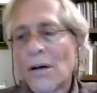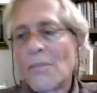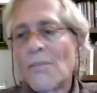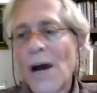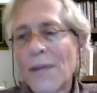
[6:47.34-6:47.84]

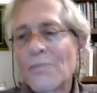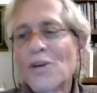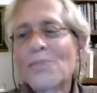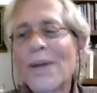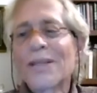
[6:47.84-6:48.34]
my
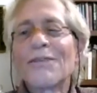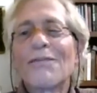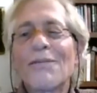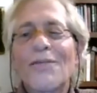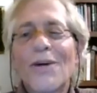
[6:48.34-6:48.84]

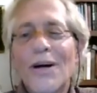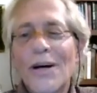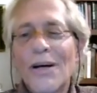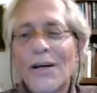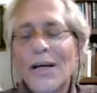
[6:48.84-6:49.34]
perspective of
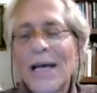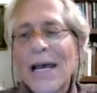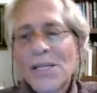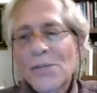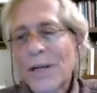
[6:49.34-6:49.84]

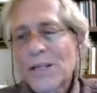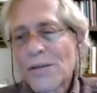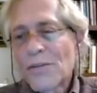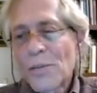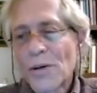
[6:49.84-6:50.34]
aspects
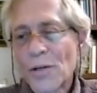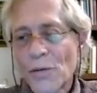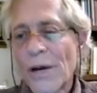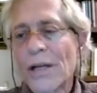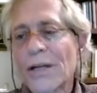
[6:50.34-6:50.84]
of
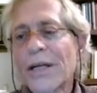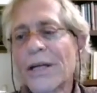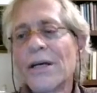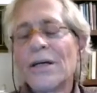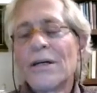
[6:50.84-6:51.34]

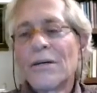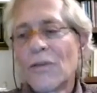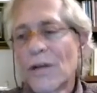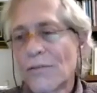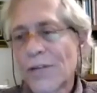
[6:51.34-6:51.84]
spirituality,
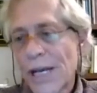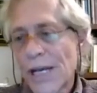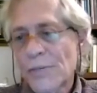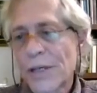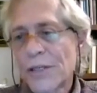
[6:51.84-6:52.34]
whatever the
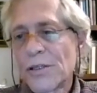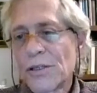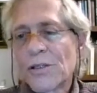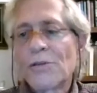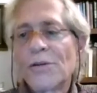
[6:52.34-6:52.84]
aspect that you're
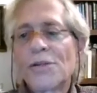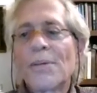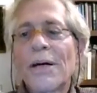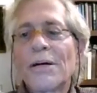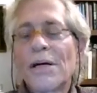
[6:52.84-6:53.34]
curious
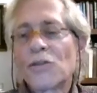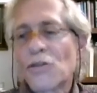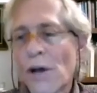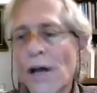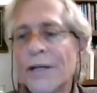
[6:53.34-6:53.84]
about. I'll
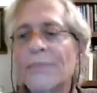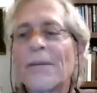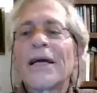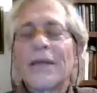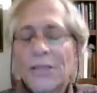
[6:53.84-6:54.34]
try to
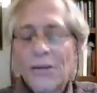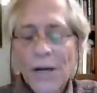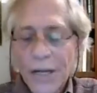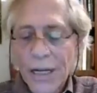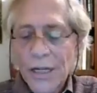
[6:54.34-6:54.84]

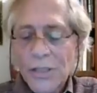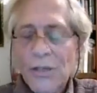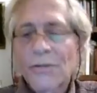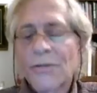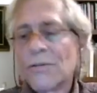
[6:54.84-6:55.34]

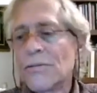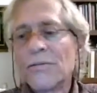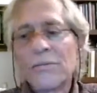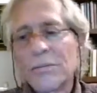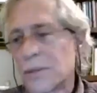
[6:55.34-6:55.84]
answer
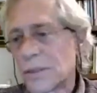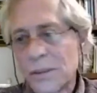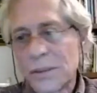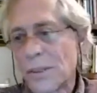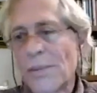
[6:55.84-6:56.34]
to
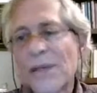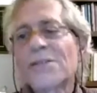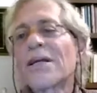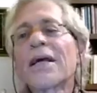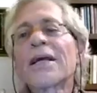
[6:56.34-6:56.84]
the
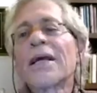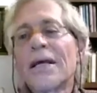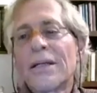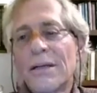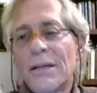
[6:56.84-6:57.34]
best that I
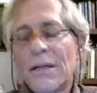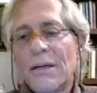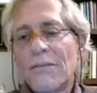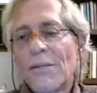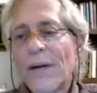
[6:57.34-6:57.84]
can
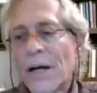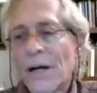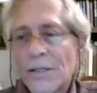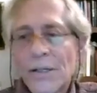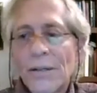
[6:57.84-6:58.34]
from my
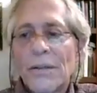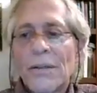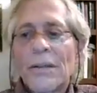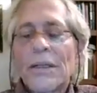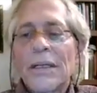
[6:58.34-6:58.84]
heart.
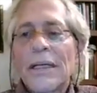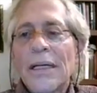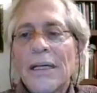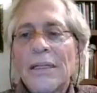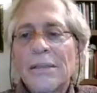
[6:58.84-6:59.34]

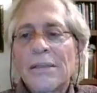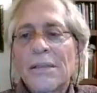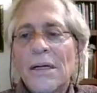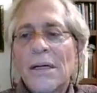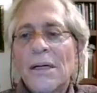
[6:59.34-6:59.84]
And
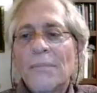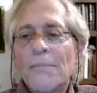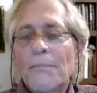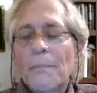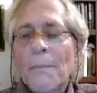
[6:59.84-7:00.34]
I'll
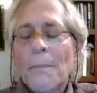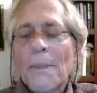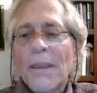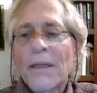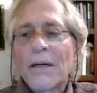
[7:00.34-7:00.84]

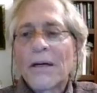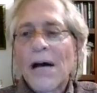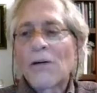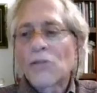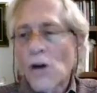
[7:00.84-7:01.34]

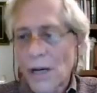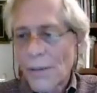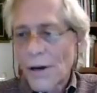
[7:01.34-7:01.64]
talk about